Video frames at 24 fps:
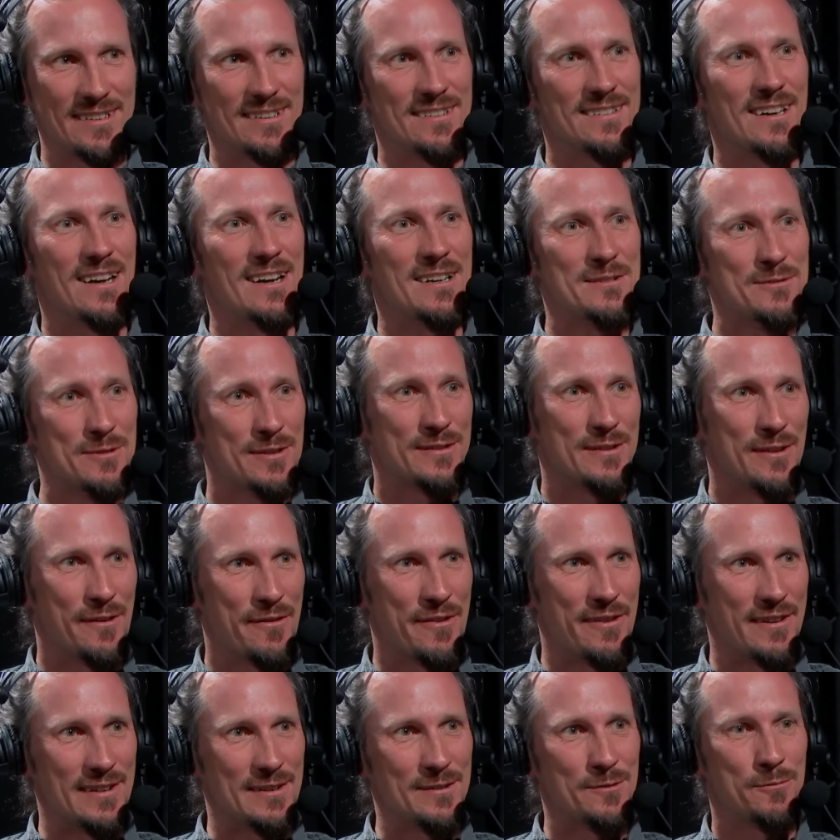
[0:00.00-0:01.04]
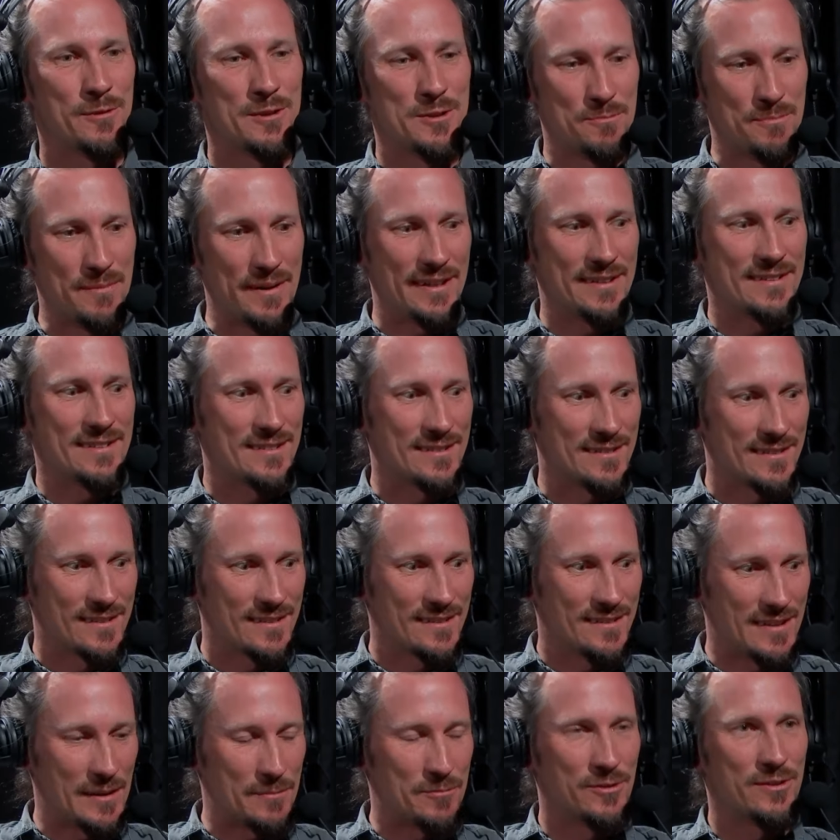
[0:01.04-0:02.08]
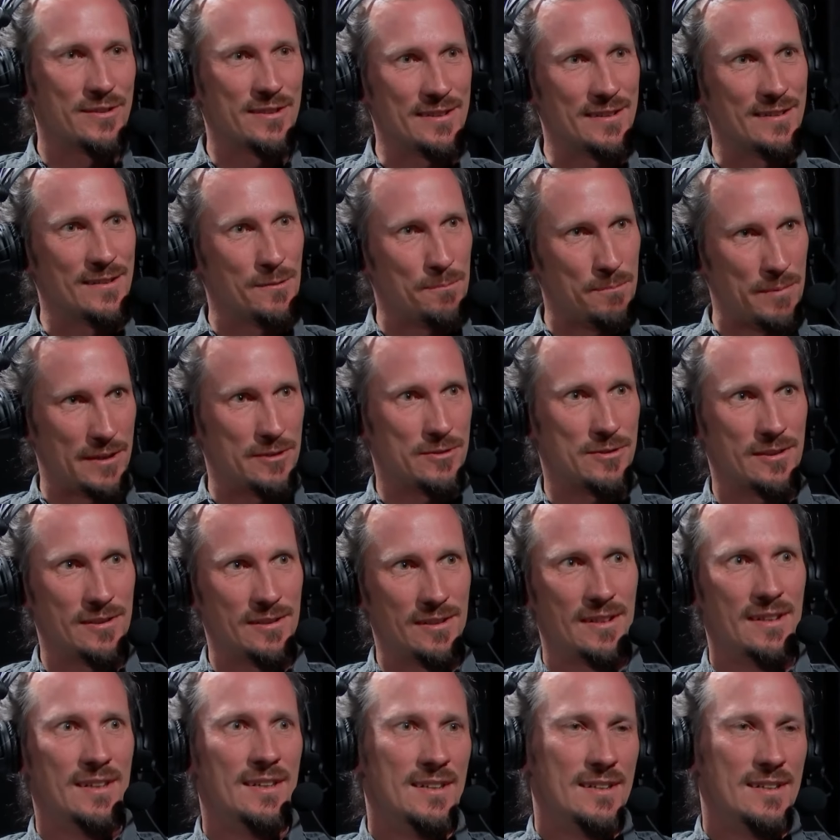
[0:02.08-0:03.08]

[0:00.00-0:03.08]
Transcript: There's hundreds of things which make the demo scene special.